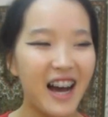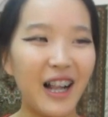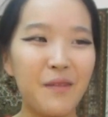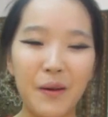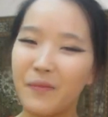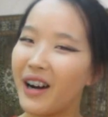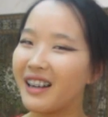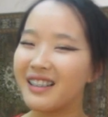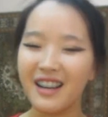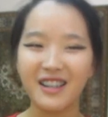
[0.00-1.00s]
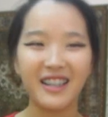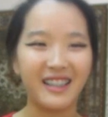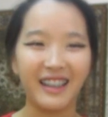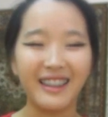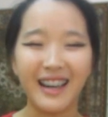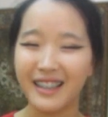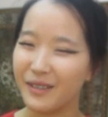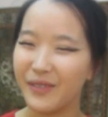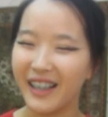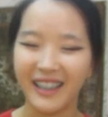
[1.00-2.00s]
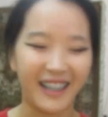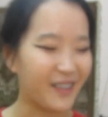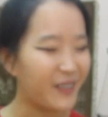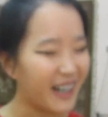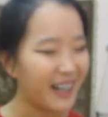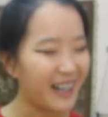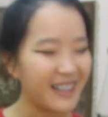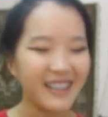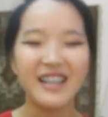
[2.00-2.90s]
like my bias actually did that to me, like what?